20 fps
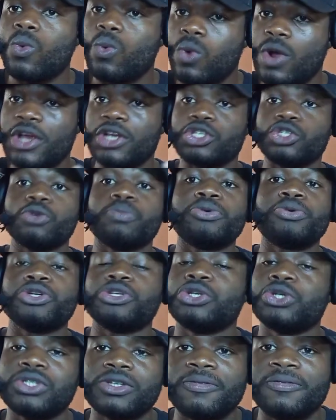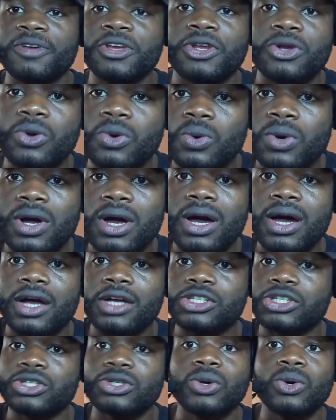way to produce a video.
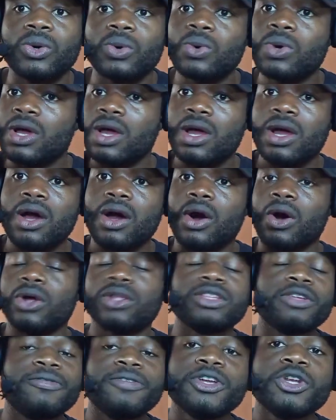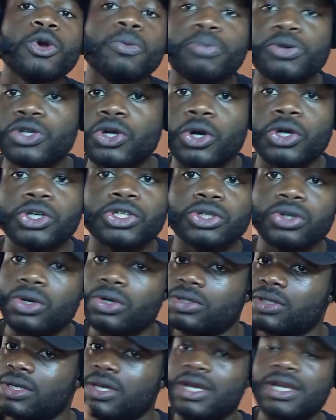Uh, so, on the video
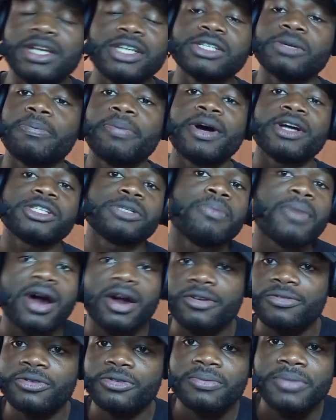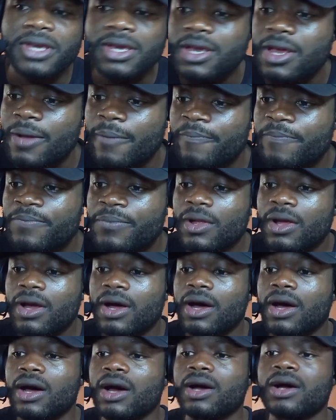production, it is a pass mark for me.
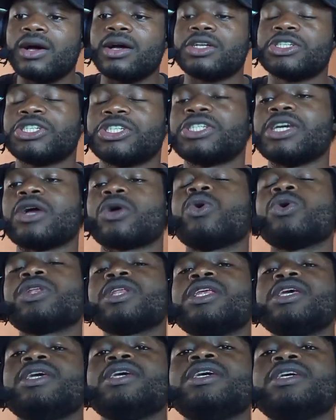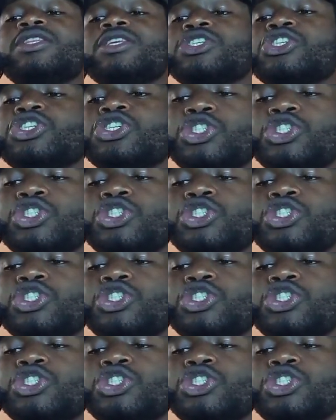Uh, secondly, the